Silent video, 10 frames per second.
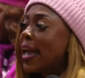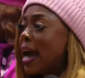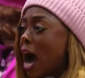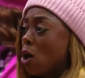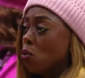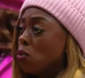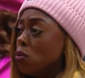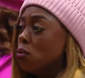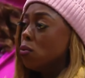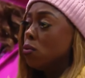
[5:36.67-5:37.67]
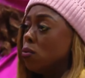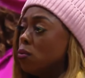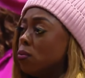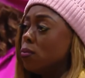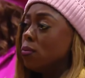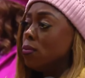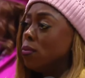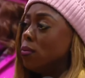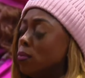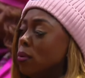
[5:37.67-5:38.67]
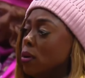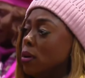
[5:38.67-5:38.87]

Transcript: You claimed the whole community